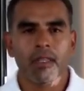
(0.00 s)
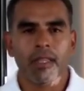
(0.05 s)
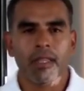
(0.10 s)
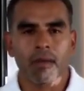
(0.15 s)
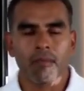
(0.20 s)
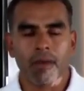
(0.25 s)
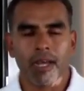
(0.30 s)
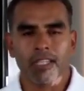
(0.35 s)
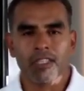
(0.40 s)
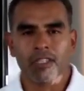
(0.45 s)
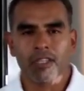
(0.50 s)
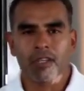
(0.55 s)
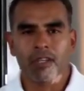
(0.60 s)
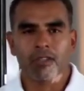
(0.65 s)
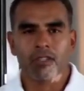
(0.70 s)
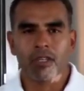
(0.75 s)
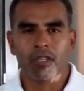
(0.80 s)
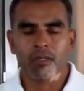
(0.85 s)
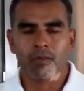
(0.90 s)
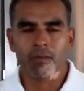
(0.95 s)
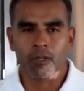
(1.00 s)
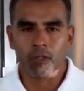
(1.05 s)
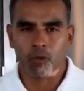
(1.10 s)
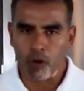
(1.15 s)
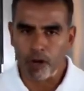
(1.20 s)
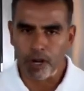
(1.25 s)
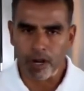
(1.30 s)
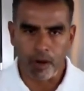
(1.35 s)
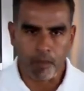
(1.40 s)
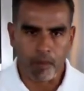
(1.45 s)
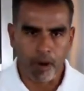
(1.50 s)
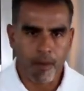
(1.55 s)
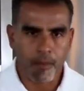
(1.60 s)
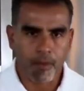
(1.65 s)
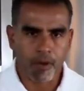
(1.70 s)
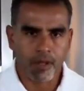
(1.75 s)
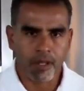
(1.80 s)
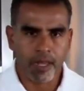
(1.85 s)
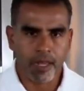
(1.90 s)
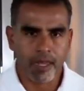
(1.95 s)
that my sealed system is working
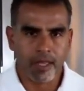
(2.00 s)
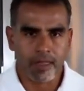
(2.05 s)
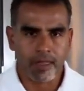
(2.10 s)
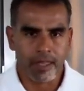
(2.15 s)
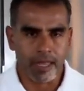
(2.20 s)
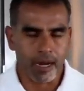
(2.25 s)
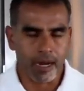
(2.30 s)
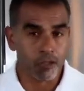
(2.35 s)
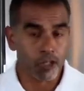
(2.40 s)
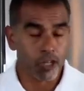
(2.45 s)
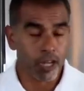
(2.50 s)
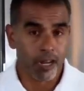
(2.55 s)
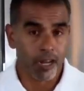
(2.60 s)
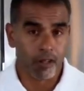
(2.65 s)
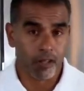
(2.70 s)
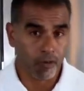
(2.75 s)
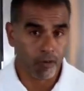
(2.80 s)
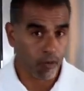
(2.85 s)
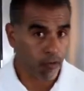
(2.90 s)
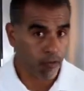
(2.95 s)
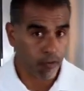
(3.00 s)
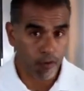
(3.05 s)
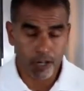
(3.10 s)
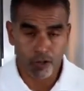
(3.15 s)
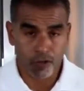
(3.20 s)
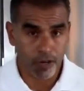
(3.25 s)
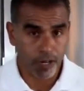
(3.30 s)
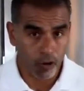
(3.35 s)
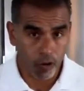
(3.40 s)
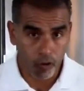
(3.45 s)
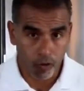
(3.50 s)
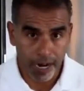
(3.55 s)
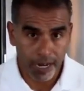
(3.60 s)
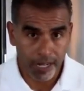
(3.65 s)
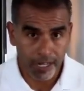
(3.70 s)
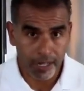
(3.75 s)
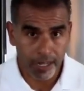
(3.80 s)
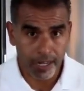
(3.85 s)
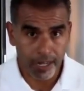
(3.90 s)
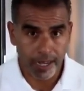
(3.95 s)
properly, that I'm channeling refrigerant
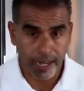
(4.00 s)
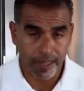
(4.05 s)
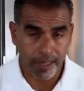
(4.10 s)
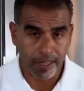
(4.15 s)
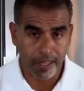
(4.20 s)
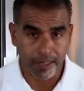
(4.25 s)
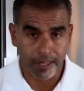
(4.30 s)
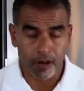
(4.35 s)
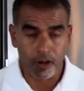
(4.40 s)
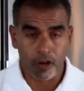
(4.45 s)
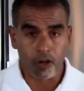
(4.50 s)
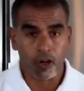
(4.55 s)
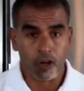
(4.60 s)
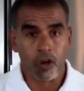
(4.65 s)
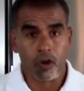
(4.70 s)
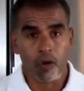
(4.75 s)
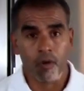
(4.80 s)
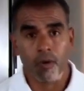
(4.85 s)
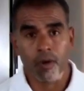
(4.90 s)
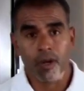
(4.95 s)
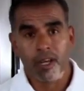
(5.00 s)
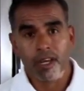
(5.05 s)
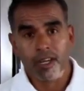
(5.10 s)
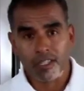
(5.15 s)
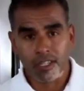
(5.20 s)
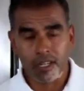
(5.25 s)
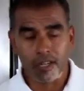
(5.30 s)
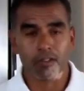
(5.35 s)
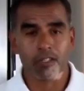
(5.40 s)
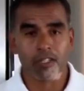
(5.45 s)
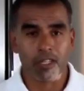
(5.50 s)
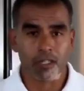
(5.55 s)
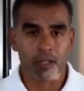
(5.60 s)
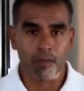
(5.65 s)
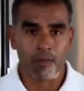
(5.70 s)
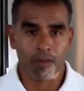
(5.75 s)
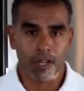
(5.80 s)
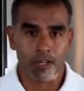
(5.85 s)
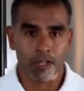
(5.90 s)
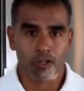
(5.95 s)
correctly, and that there are no sealed
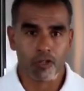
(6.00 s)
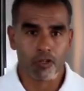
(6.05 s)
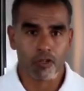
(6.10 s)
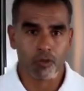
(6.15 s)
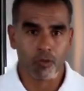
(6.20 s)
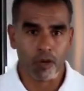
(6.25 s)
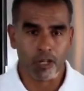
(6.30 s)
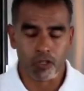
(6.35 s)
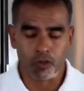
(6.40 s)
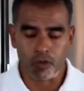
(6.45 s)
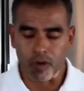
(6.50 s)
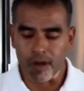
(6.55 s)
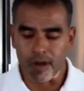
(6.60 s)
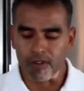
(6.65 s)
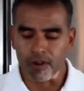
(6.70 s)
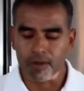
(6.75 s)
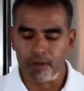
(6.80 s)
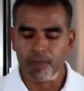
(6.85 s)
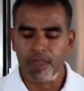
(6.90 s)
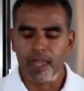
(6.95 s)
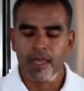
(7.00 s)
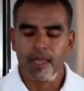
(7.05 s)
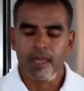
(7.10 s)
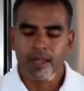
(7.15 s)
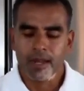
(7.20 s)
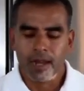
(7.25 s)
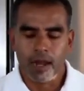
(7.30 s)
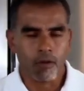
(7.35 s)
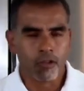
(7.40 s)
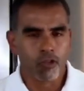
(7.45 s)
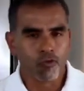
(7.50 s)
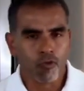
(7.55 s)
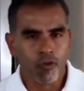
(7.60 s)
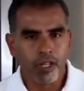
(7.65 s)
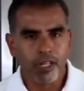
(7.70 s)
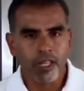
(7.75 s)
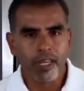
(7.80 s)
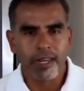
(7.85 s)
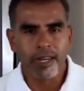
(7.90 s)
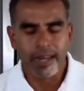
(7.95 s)
system issues whatsoever. Now, what's
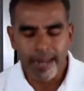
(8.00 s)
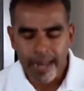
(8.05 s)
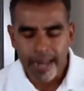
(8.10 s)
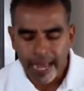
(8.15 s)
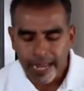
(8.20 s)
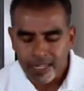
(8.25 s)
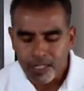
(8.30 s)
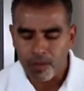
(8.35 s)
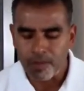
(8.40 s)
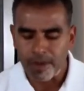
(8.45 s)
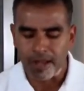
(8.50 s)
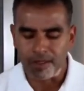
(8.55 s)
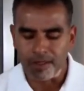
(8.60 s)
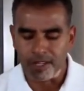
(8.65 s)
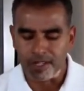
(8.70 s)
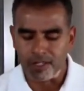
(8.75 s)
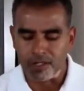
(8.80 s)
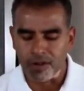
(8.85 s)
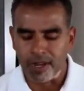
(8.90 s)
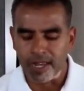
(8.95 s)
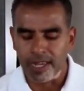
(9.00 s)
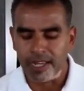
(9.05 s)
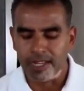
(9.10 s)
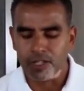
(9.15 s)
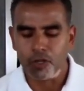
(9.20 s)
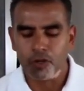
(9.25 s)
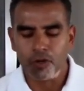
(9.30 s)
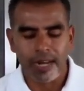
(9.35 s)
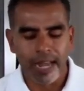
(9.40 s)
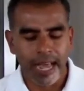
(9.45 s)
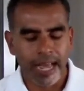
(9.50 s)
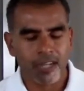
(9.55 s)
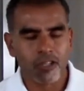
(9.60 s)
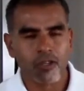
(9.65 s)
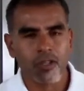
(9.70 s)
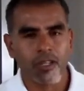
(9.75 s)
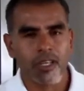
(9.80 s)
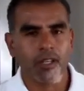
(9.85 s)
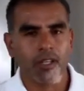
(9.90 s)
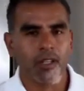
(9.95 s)
really nice about this, okay, is you can
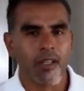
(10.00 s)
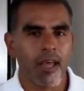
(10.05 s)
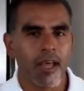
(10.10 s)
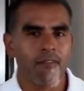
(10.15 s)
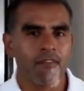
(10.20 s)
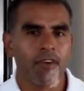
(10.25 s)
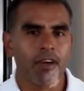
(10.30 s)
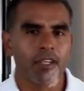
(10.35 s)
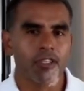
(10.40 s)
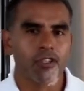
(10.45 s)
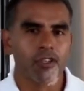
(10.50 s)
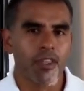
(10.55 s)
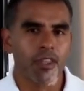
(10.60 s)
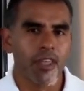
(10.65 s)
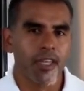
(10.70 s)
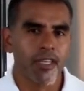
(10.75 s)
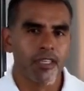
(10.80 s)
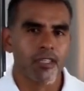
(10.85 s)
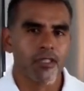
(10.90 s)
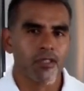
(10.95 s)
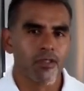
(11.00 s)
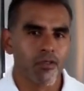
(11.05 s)
actually leverage this